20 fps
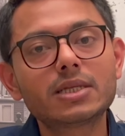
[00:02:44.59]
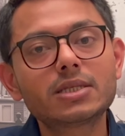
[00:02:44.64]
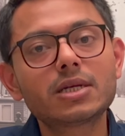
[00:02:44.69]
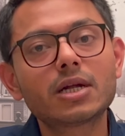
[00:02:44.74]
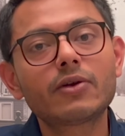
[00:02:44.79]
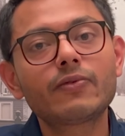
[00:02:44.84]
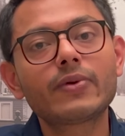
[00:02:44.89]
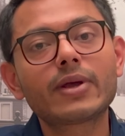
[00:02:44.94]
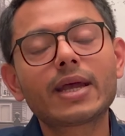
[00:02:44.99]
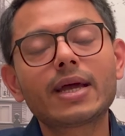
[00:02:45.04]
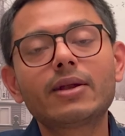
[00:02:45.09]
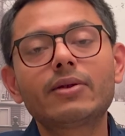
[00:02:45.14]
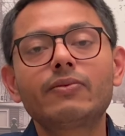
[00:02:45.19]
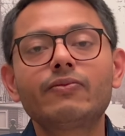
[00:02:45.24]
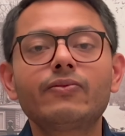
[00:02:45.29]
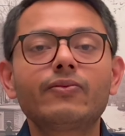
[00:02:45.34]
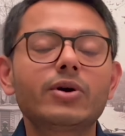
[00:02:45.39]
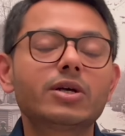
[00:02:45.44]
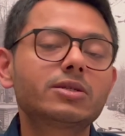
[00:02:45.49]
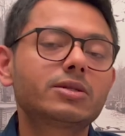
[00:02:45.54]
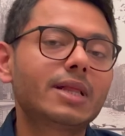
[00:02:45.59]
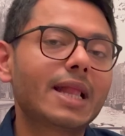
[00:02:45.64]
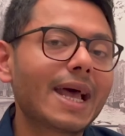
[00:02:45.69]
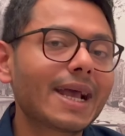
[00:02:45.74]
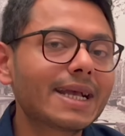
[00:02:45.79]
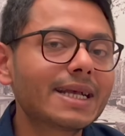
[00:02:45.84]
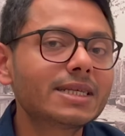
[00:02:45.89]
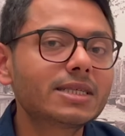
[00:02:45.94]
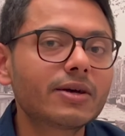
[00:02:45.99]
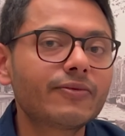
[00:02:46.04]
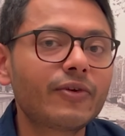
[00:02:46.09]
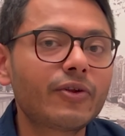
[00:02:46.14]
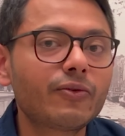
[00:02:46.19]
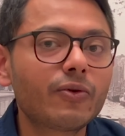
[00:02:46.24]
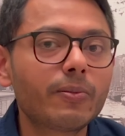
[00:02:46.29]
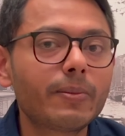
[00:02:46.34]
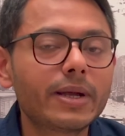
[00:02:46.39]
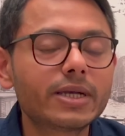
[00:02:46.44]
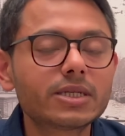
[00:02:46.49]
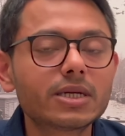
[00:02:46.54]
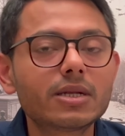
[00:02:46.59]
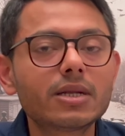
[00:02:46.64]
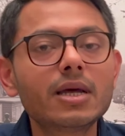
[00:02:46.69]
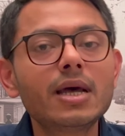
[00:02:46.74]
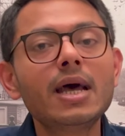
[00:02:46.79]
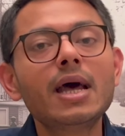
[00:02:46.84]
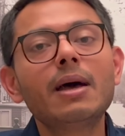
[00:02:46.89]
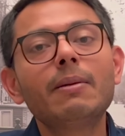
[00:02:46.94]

certificate was lacking some information,